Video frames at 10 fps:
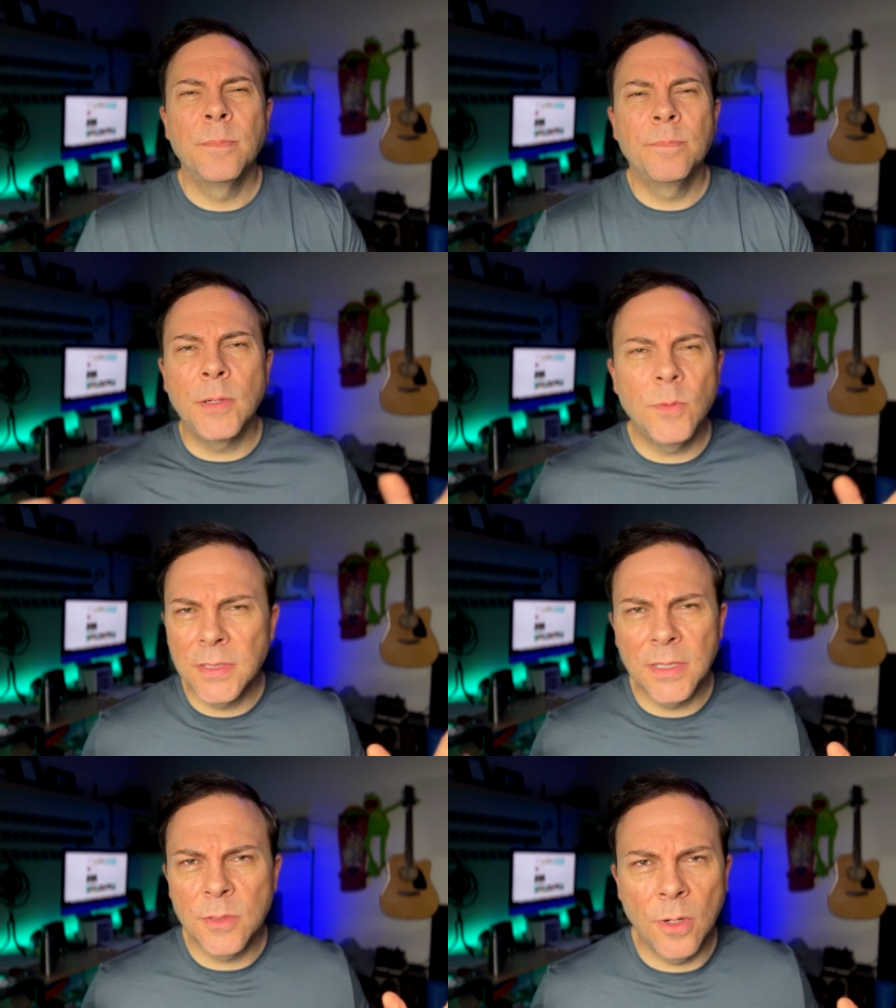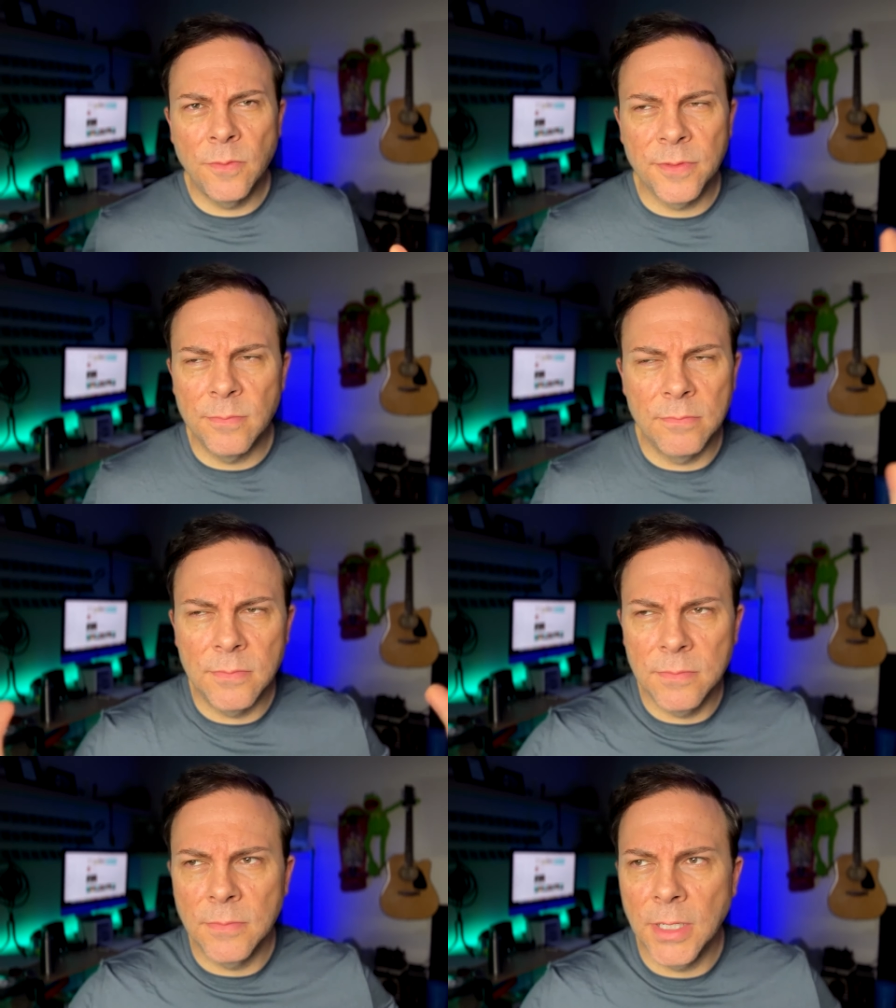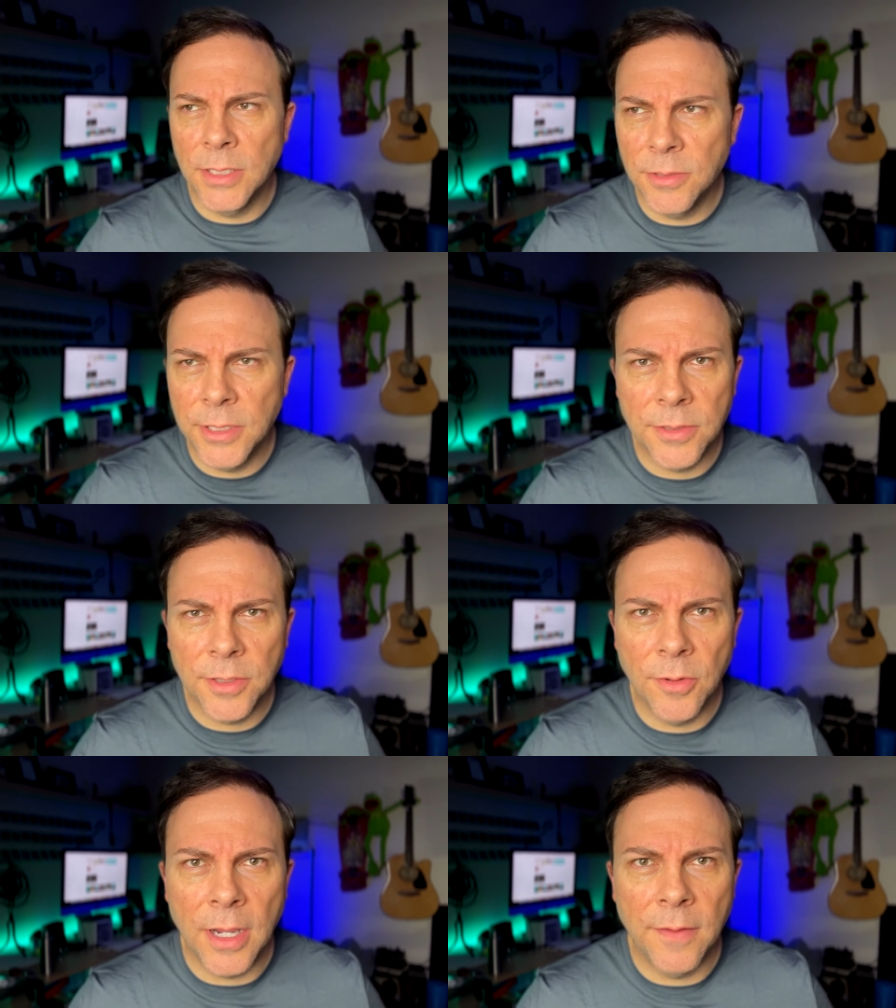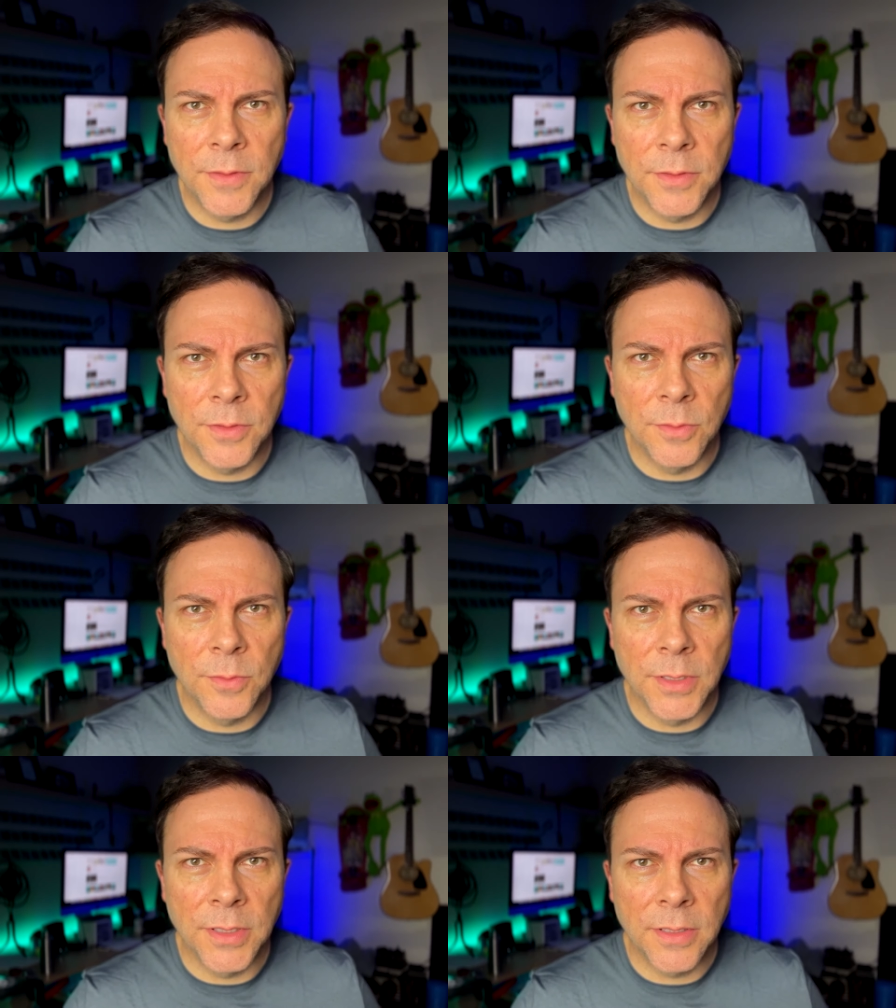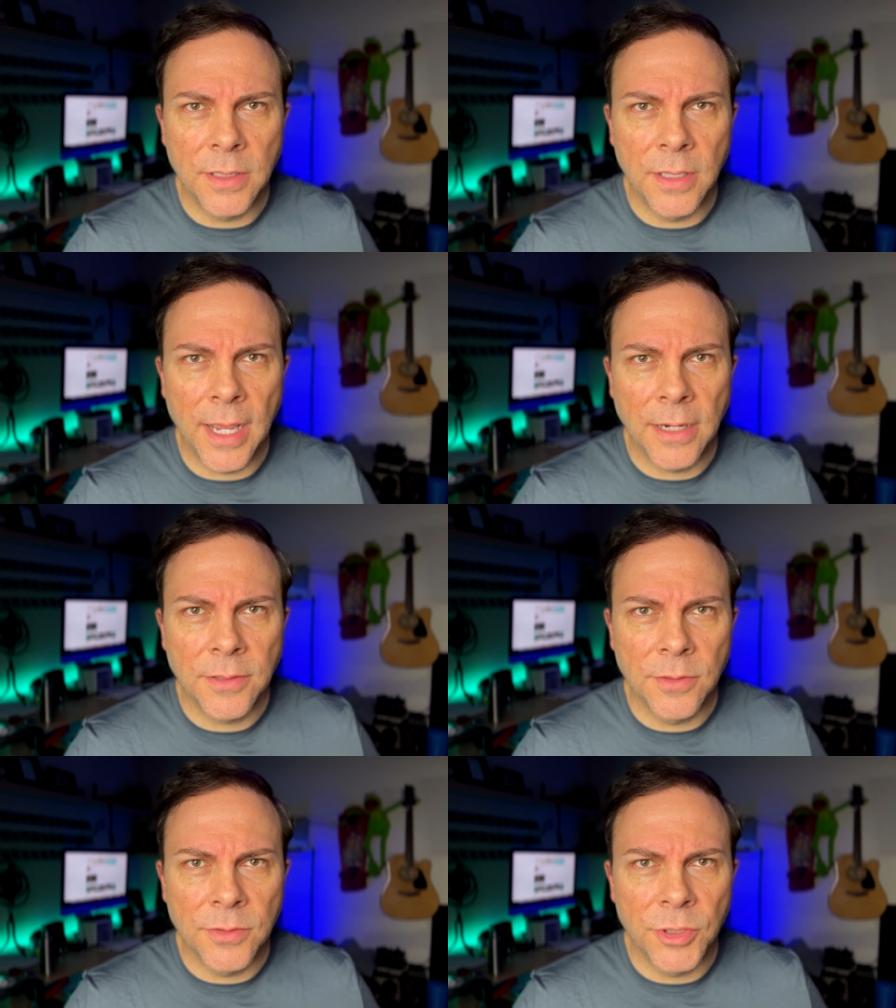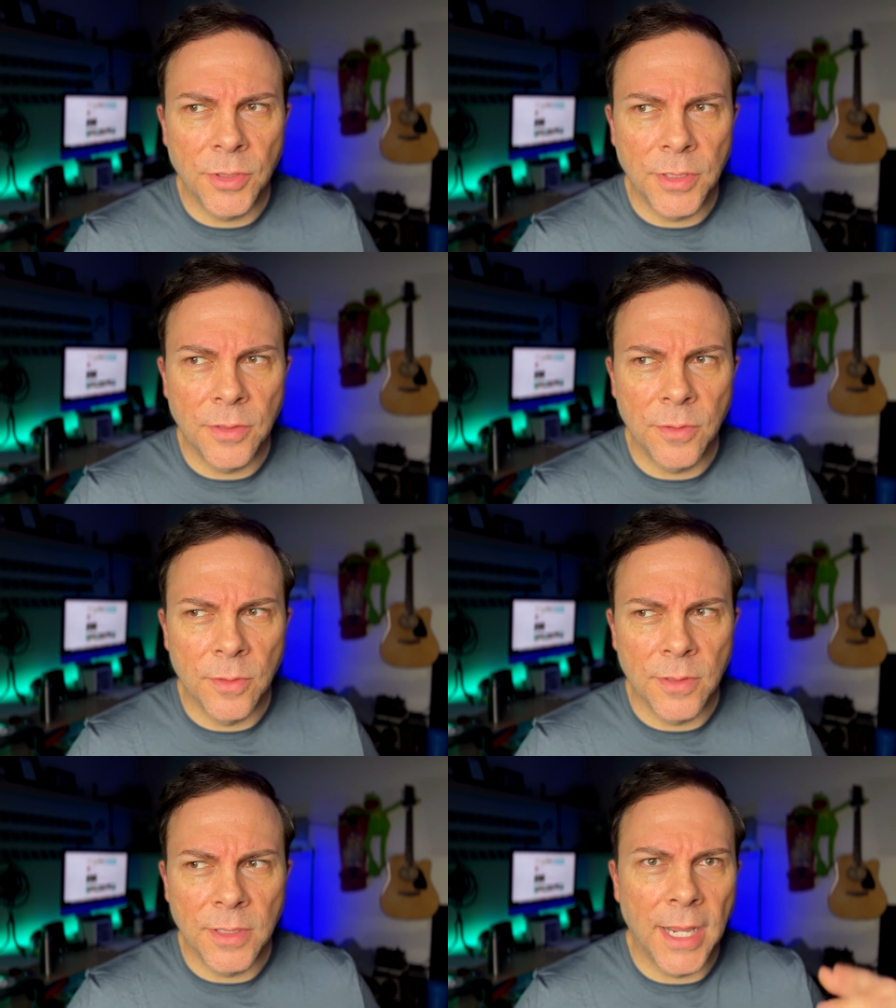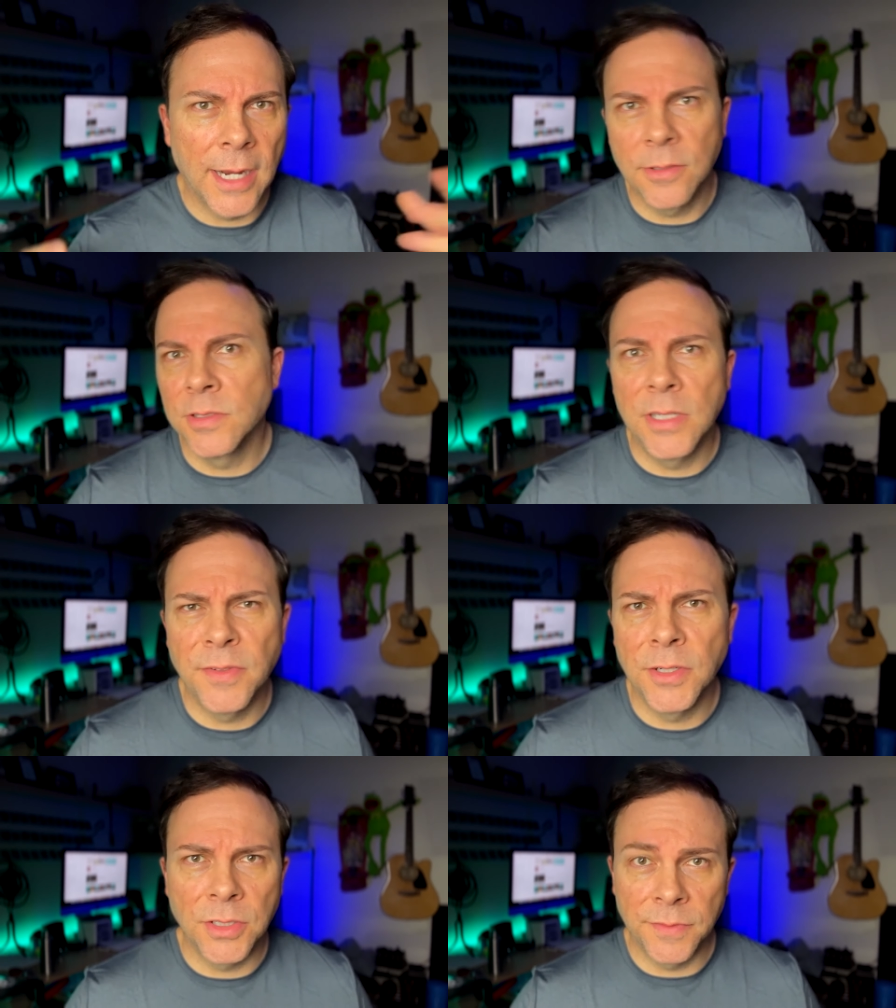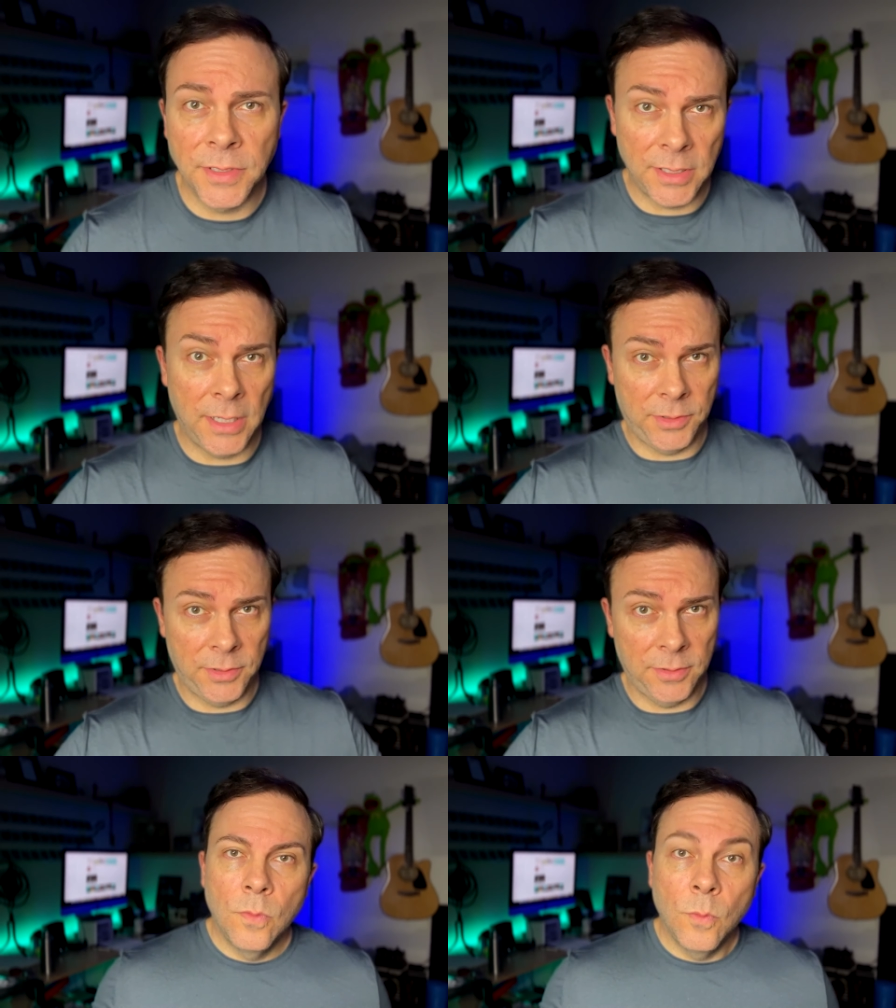But what does this quote from 100 years ago have to do with the actor's journey or the actor's definition of success?